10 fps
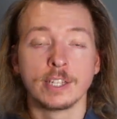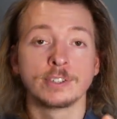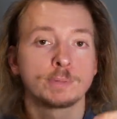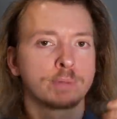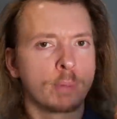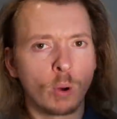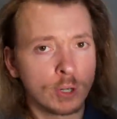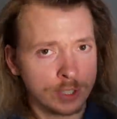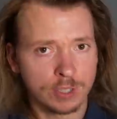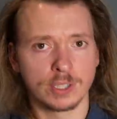
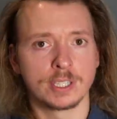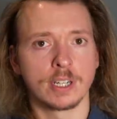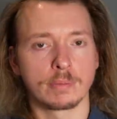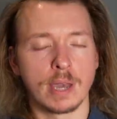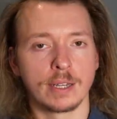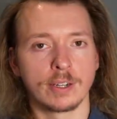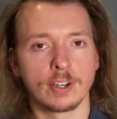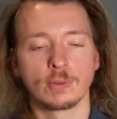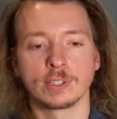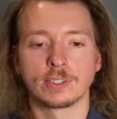disproportionately young men,
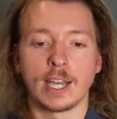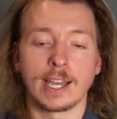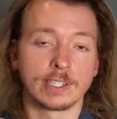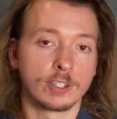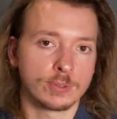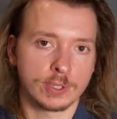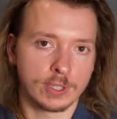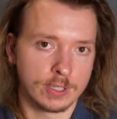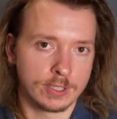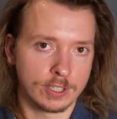are the ones diagnosed with
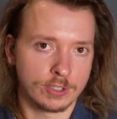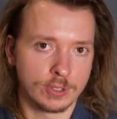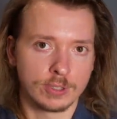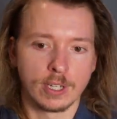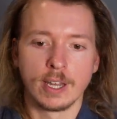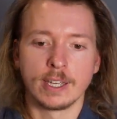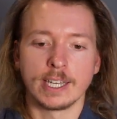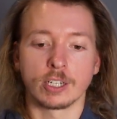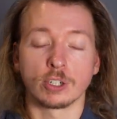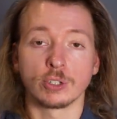all these issues,
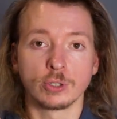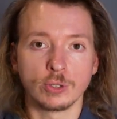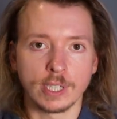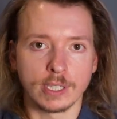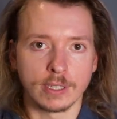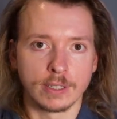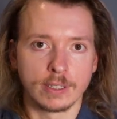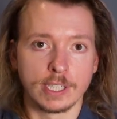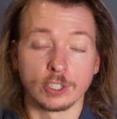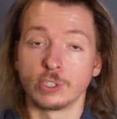including
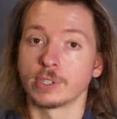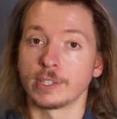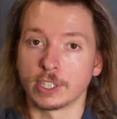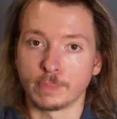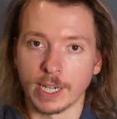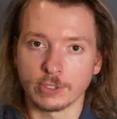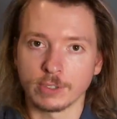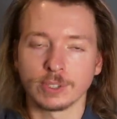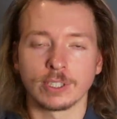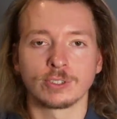issues on the
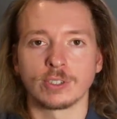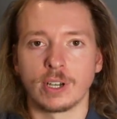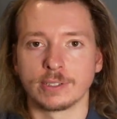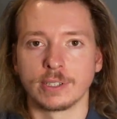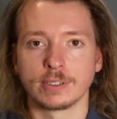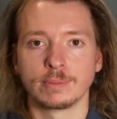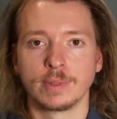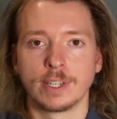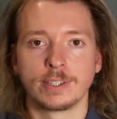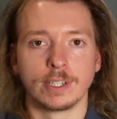spectrum, such as autism,
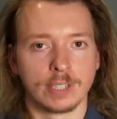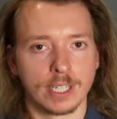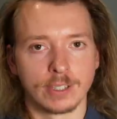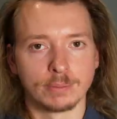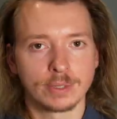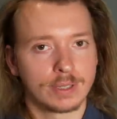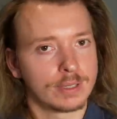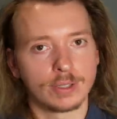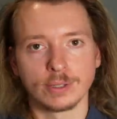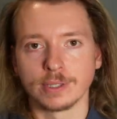the TISMs,
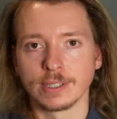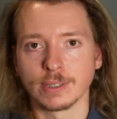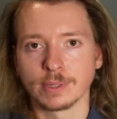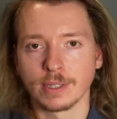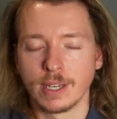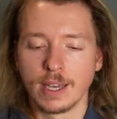good old TISMs,